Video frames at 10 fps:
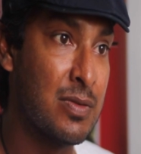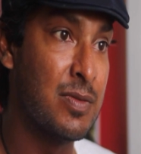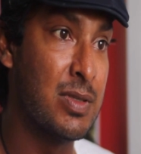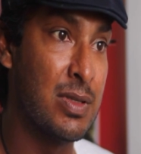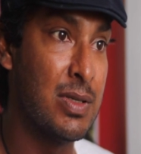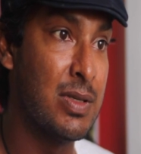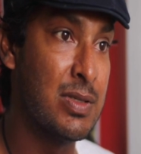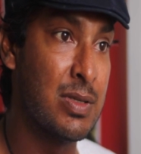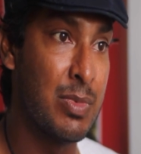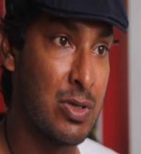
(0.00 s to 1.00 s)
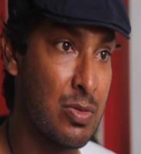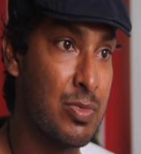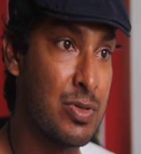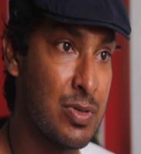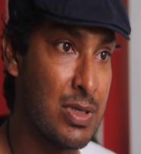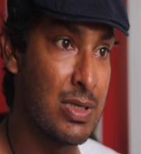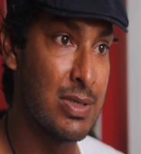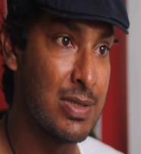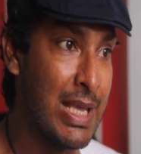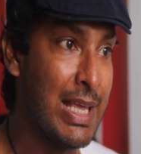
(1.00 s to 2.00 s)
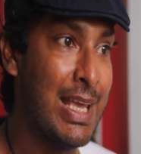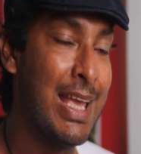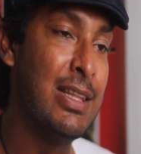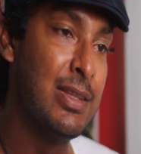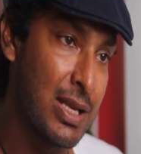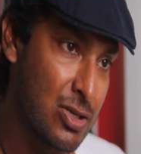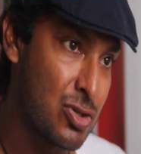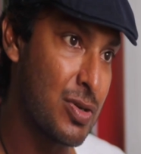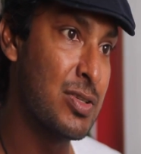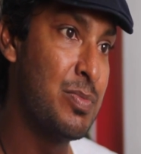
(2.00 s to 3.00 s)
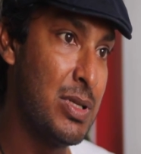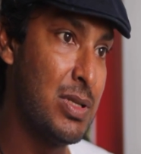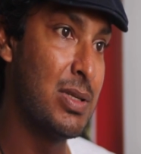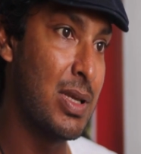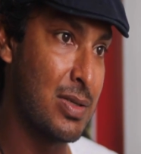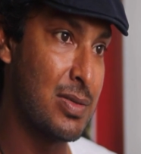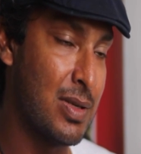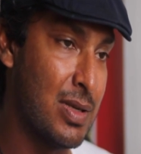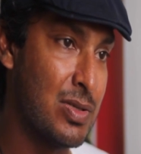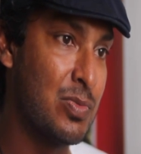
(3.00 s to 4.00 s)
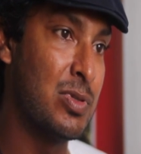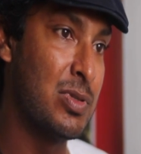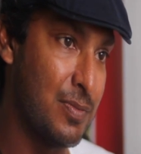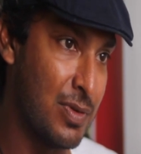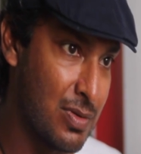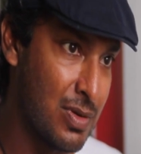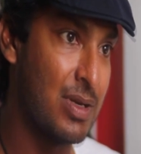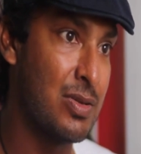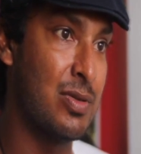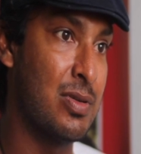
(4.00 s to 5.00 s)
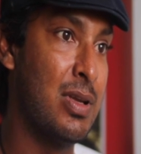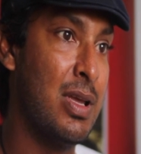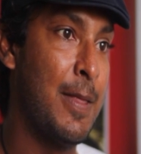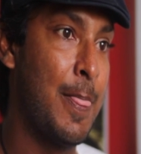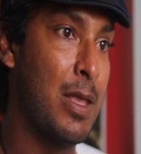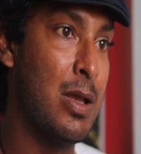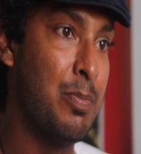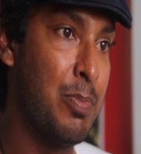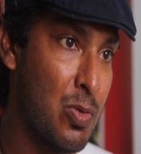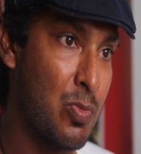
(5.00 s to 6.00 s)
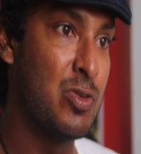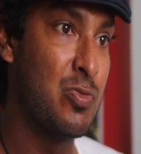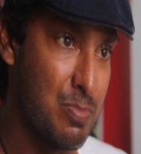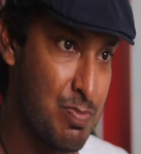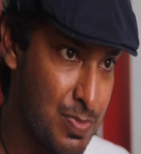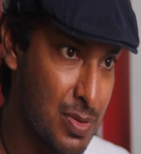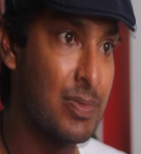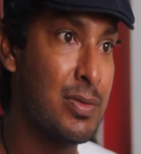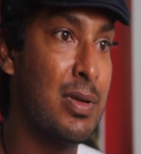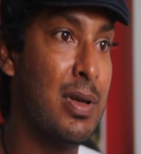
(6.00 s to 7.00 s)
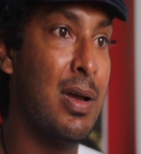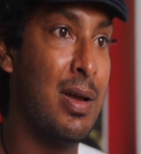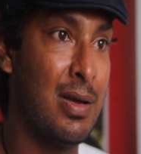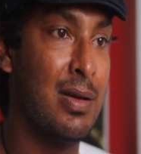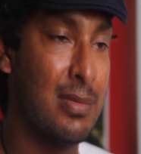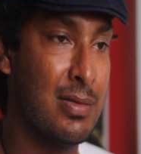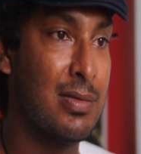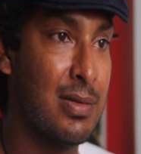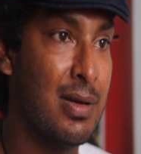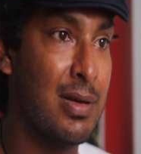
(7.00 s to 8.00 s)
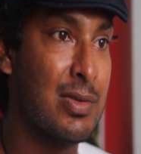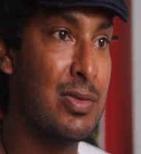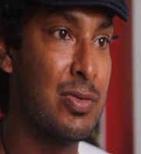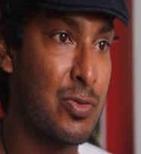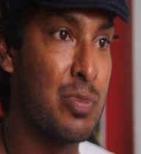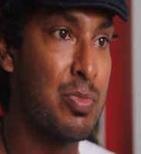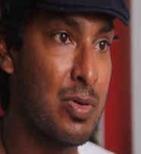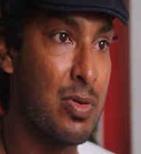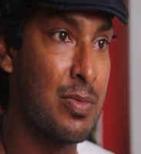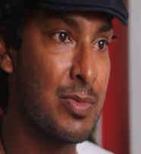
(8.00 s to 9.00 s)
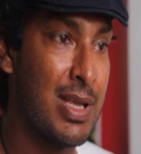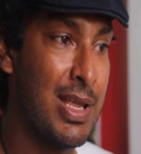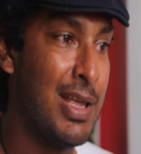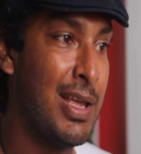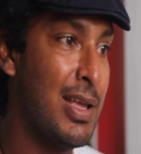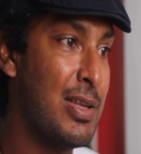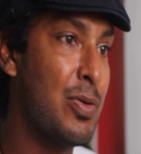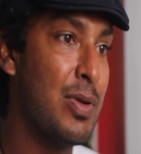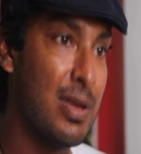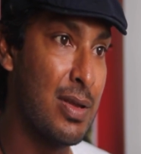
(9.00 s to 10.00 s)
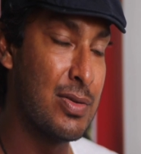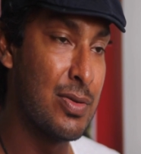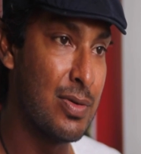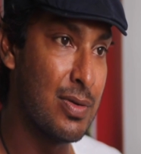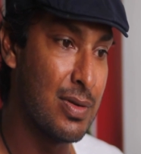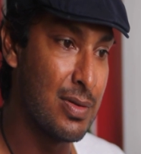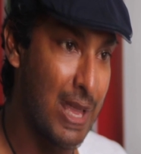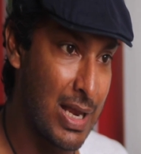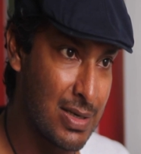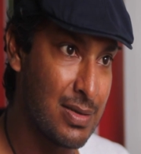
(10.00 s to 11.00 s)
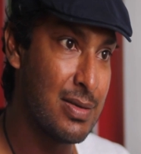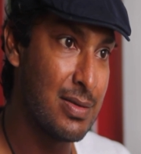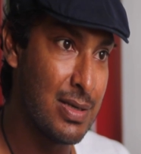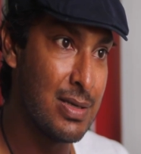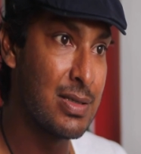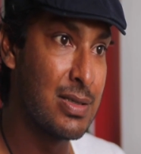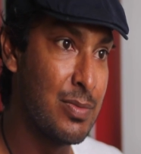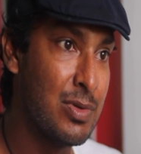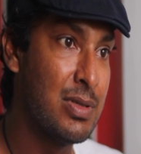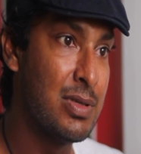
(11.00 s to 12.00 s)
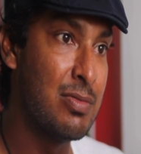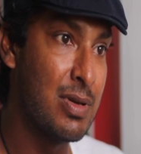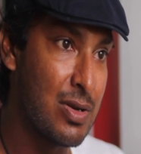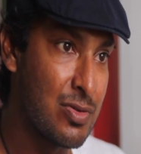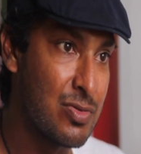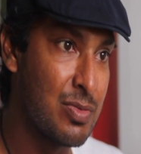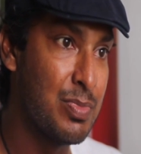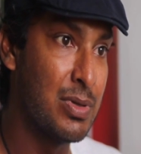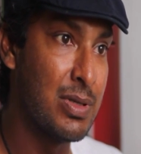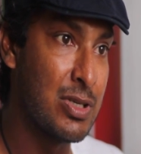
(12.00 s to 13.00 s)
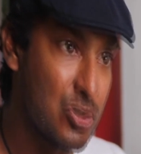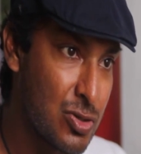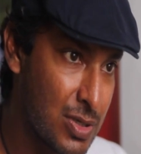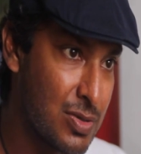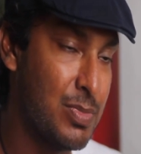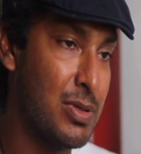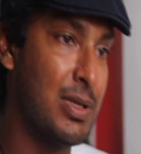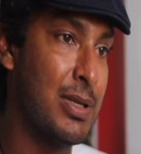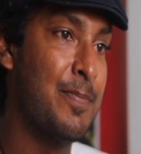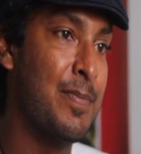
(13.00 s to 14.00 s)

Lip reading: facilities and better opportunities. And that trust building exercise was the foundation upon which we built our social programs. So that inter-community relationship building, trust building,